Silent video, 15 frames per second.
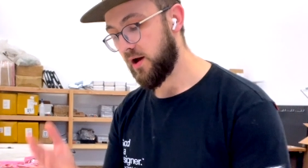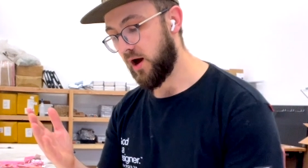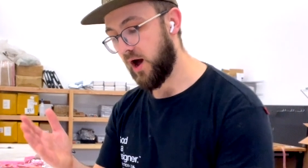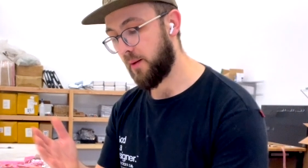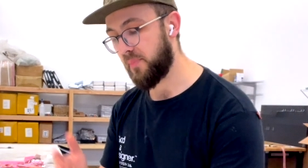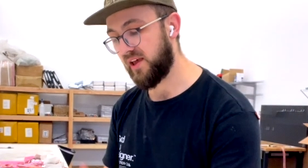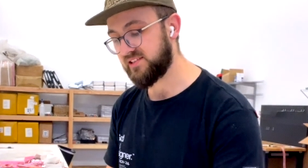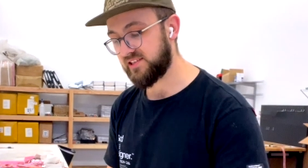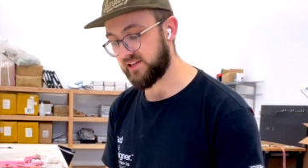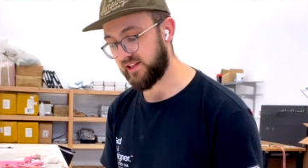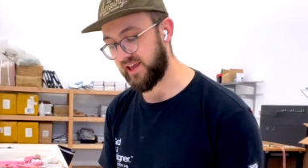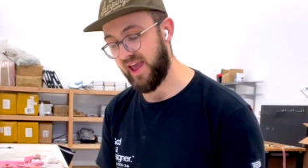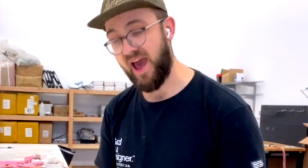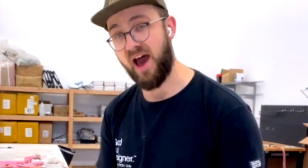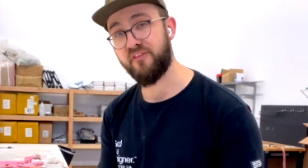uh,
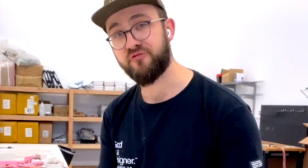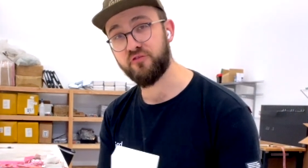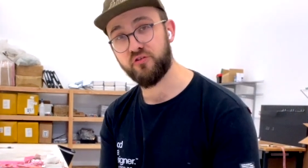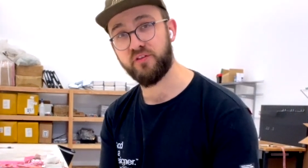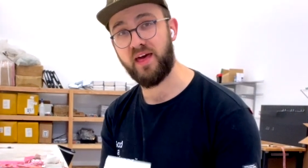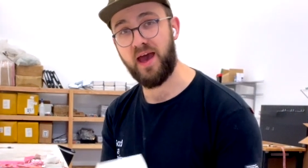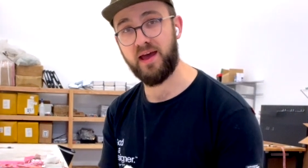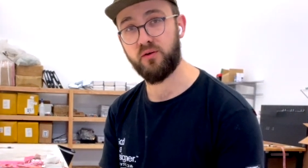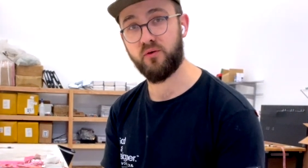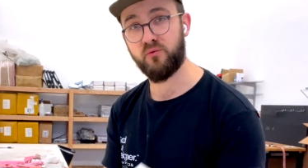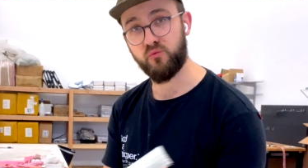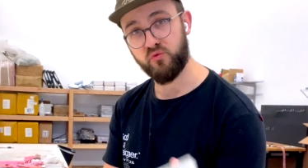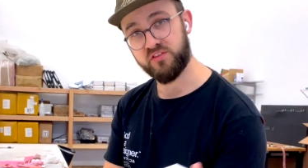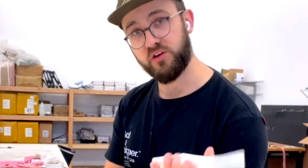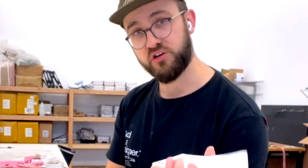basically after that, uh,
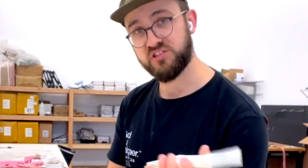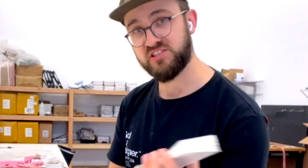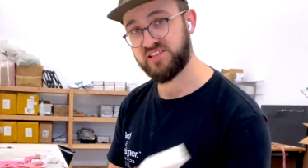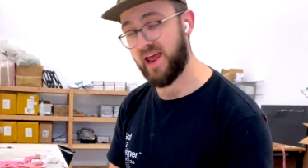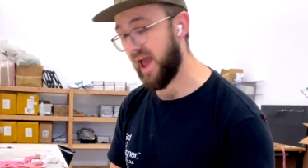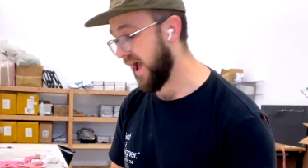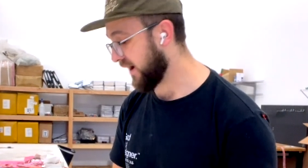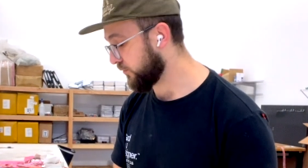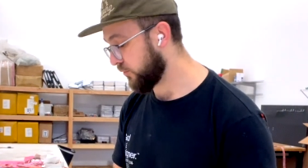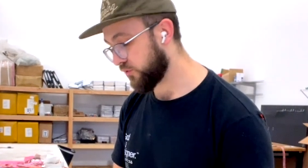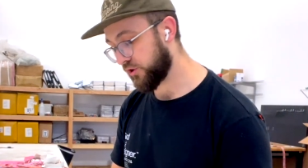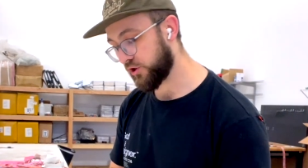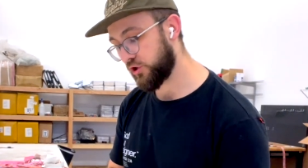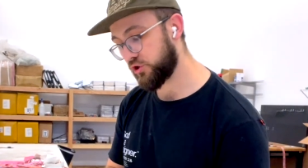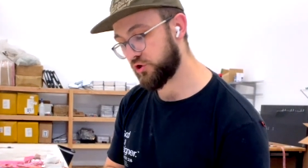with our stack, what
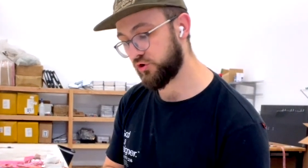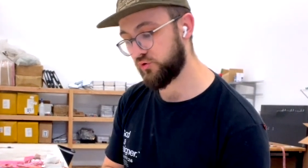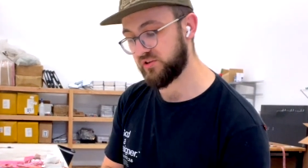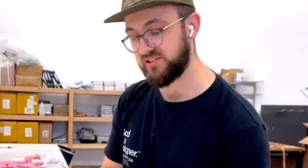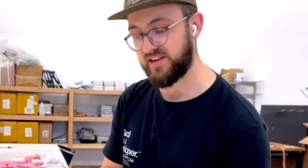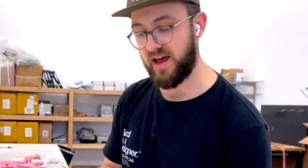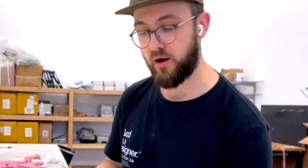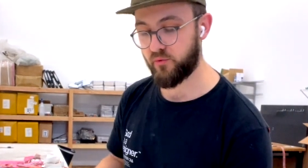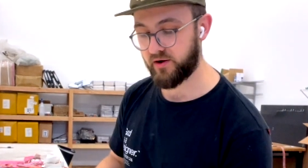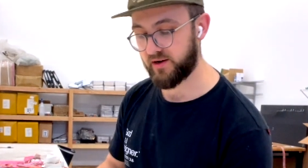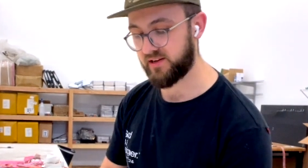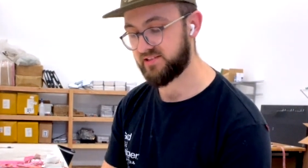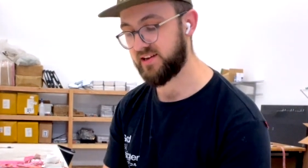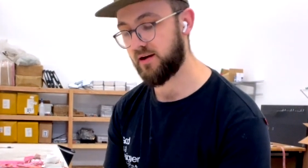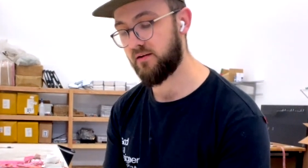we're gonna do is now we're
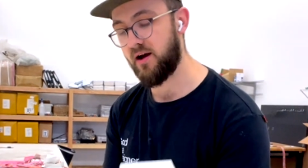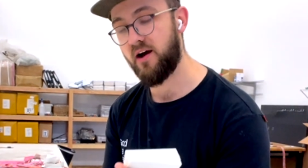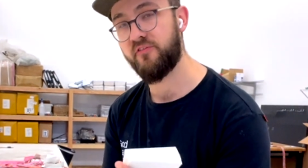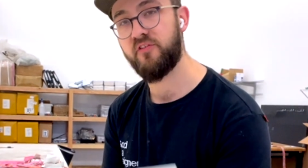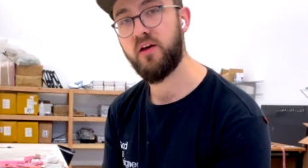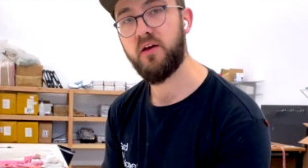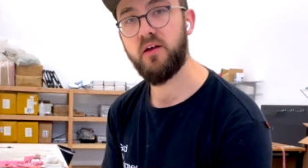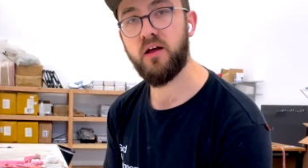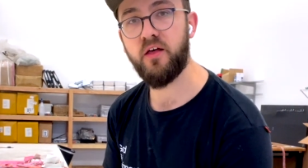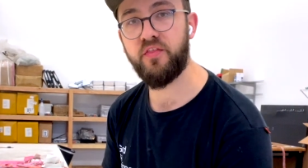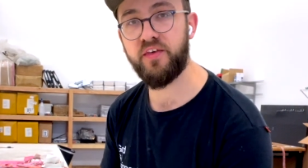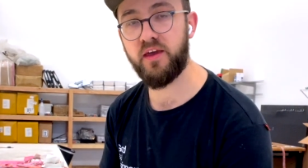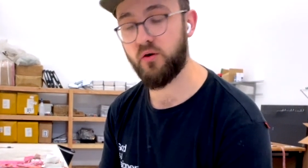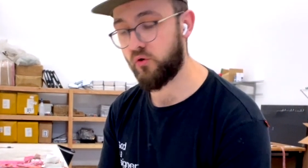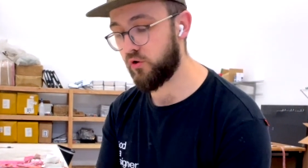gonna tear off
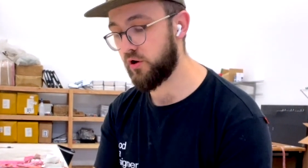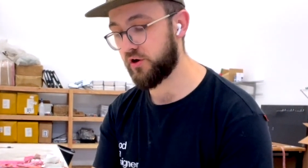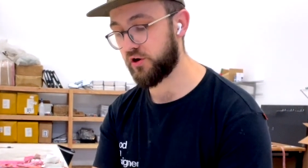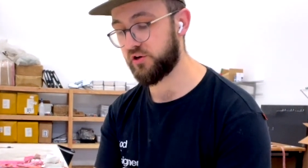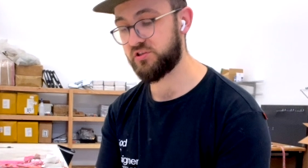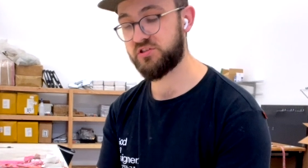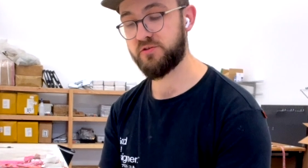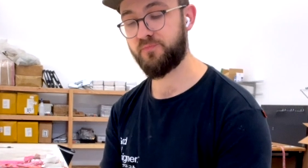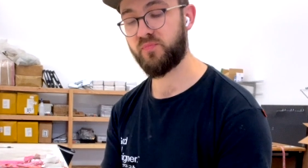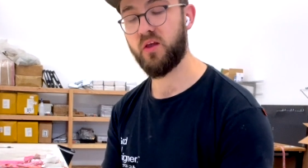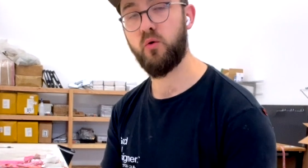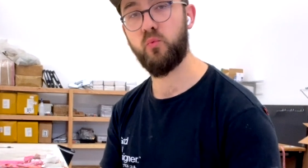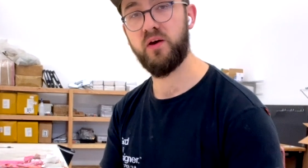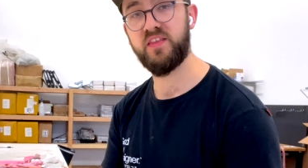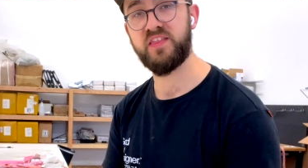the orders
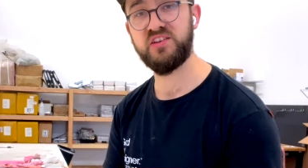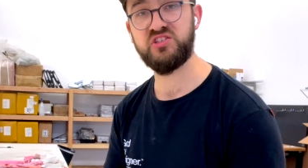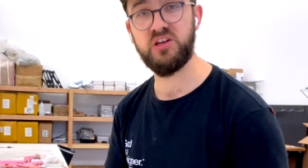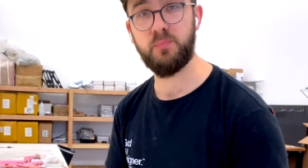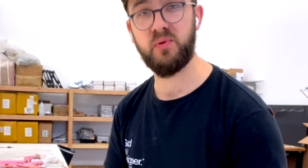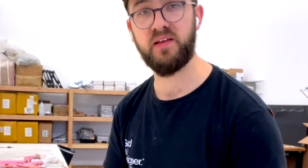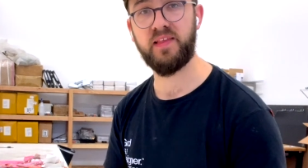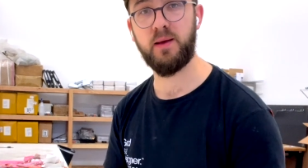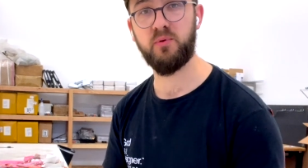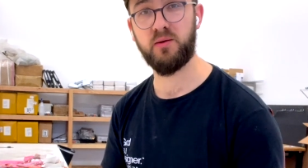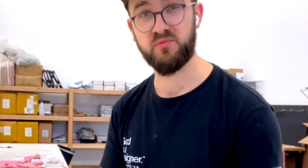with the shipping label.